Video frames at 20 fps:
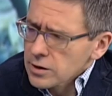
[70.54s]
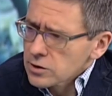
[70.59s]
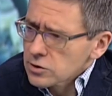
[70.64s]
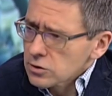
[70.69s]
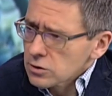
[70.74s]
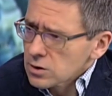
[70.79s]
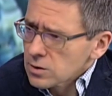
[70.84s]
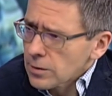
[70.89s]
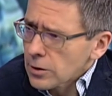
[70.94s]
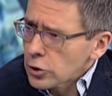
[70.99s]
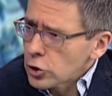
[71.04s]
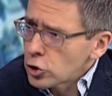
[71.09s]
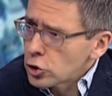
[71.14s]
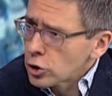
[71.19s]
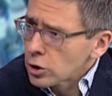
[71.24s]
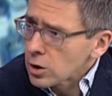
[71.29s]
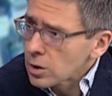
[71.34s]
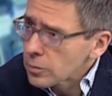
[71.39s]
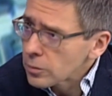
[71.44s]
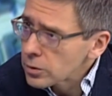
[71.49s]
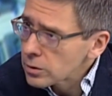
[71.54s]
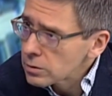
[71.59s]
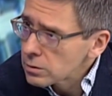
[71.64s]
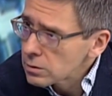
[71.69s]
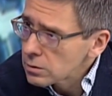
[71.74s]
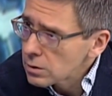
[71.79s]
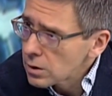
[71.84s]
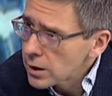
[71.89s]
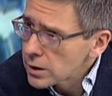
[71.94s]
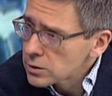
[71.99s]
concerned about Europe.
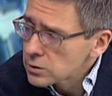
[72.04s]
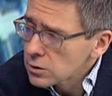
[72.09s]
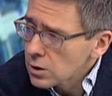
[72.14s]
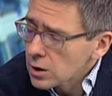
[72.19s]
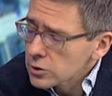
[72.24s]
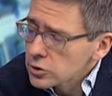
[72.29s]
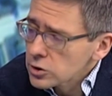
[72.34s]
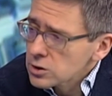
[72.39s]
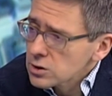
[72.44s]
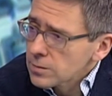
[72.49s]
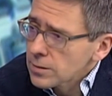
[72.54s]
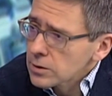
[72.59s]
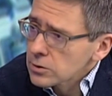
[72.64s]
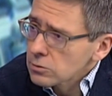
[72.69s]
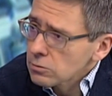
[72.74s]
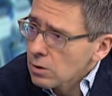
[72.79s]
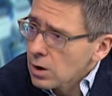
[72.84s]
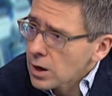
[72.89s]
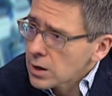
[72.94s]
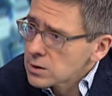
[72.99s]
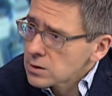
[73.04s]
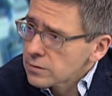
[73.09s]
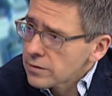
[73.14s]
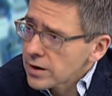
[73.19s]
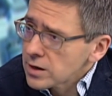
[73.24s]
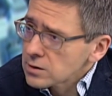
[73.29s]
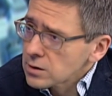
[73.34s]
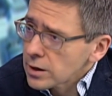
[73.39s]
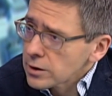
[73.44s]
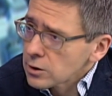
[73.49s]
It's not just about the rise of
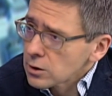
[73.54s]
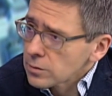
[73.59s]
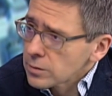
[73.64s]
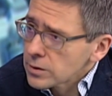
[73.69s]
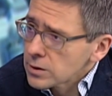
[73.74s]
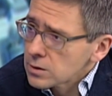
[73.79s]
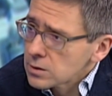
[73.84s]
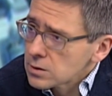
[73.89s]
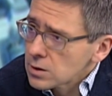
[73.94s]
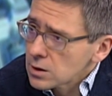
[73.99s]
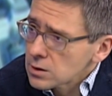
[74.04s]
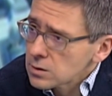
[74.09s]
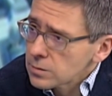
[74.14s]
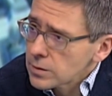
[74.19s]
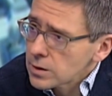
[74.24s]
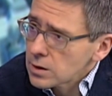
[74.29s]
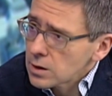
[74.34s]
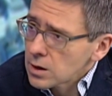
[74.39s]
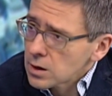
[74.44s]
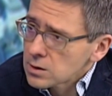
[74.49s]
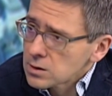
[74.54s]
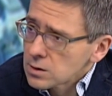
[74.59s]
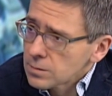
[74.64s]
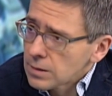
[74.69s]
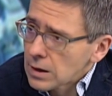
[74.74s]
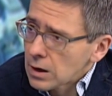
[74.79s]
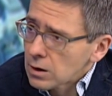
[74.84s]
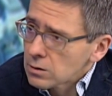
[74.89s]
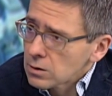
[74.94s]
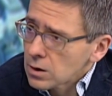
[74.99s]
anti-European sentiment. It's
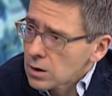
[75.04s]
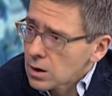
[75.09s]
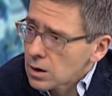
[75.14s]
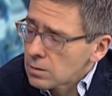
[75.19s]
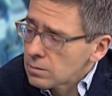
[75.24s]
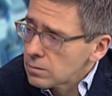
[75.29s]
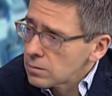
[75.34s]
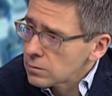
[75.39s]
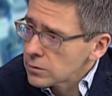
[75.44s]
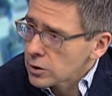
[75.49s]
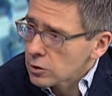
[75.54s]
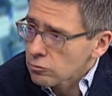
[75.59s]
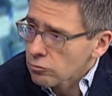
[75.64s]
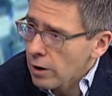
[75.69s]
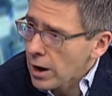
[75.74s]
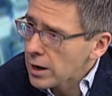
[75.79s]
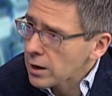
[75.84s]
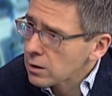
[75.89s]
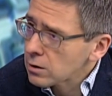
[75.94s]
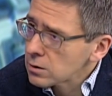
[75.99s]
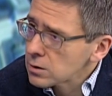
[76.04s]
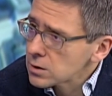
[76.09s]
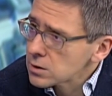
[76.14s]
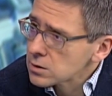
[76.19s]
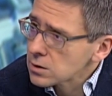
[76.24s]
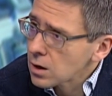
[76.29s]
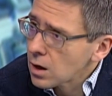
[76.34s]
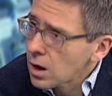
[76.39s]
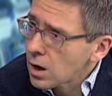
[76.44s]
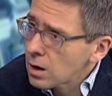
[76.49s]
about um, you know, radical
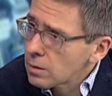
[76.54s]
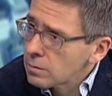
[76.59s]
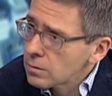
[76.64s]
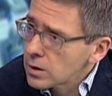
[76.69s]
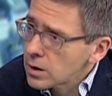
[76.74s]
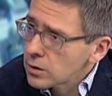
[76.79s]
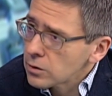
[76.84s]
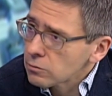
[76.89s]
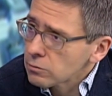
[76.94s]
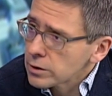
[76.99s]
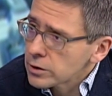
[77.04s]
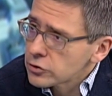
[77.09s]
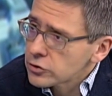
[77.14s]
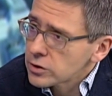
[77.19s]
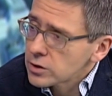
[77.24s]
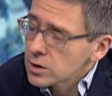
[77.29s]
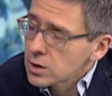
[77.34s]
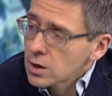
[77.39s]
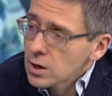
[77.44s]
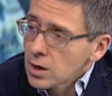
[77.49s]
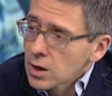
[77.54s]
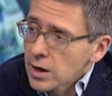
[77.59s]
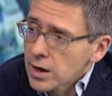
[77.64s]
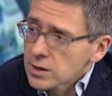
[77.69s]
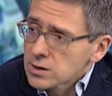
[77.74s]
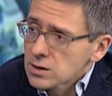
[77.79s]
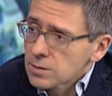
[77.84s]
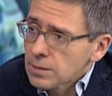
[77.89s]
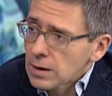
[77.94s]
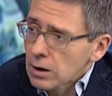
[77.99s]
Islam in the region.
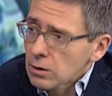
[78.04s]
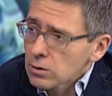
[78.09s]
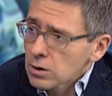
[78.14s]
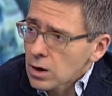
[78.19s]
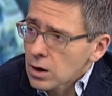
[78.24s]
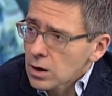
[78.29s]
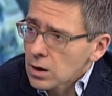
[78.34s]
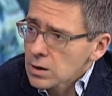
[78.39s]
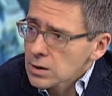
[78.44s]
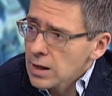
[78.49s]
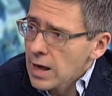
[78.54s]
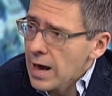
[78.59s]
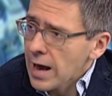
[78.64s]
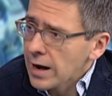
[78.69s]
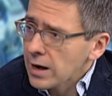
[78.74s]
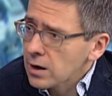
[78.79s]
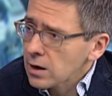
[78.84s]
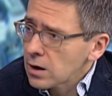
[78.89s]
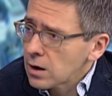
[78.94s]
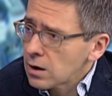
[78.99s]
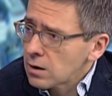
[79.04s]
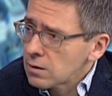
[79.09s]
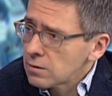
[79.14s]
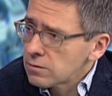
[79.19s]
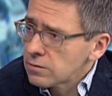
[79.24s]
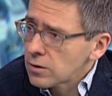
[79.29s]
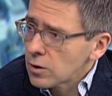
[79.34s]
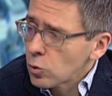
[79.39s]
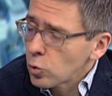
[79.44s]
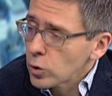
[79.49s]
It's about uh, lack
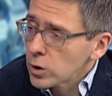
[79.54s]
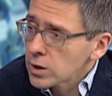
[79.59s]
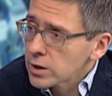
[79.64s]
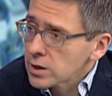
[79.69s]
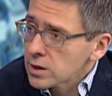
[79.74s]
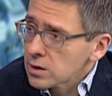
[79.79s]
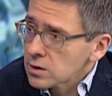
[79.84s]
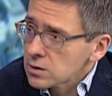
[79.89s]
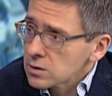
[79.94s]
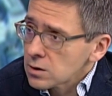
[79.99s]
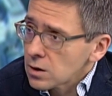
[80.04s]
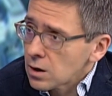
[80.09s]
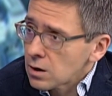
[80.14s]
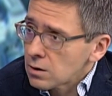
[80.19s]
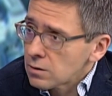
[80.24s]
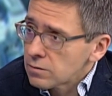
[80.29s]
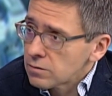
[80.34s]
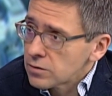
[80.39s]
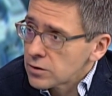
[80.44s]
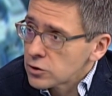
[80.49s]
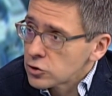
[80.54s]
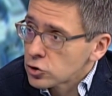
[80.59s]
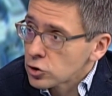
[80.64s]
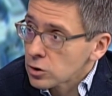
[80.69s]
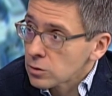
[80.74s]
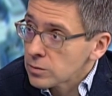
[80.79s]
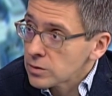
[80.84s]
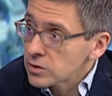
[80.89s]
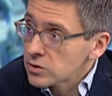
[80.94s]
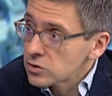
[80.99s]
of uh, willingness of the
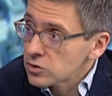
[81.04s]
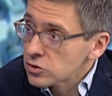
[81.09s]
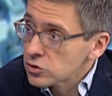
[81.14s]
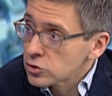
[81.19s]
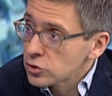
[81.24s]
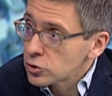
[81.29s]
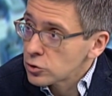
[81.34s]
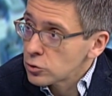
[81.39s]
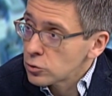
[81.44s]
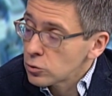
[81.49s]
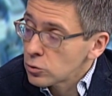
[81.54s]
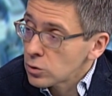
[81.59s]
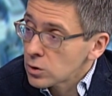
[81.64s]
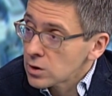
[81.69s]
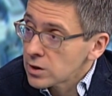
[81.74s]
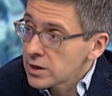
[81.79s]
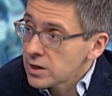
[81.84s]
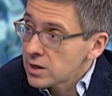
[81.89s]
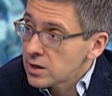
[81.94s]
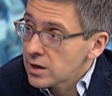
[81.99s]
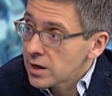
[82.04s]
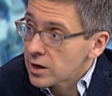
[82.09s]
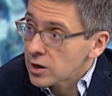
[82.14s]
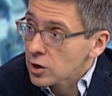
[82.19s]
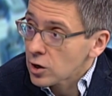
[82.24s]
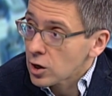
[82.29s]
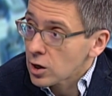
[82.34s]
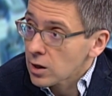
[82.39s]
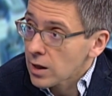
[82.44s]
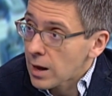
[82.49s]
Germans to lead
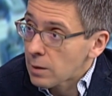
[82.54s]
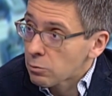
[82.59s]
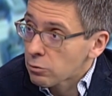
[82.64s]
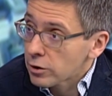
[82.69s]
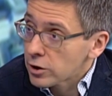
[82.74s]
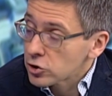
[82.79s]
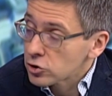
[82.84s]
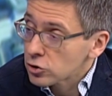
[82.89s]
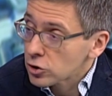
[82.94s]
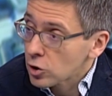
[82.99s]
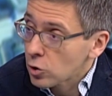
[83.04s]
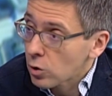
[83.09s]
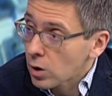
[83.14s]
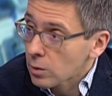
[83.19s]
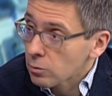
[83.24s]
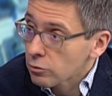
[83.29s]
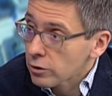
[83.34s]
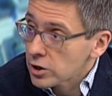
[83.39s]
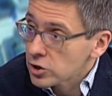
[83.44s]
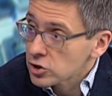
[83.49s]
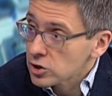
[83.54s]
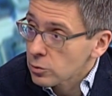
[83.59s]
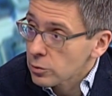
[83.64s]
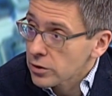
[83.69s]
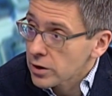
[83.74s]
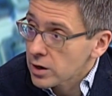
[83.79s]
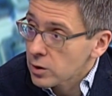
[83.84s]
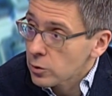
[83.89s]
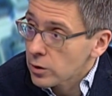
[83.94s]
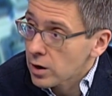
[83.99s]
in collaboration or cooperation
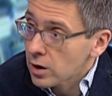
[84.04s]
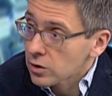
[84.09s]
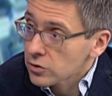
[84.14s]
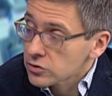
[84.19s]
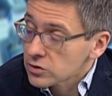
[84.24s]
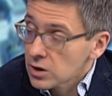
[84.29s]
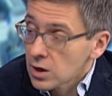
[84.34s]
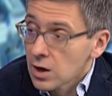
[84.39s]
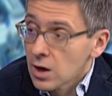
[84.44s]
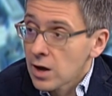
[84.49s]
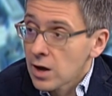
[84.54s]
with anyone else.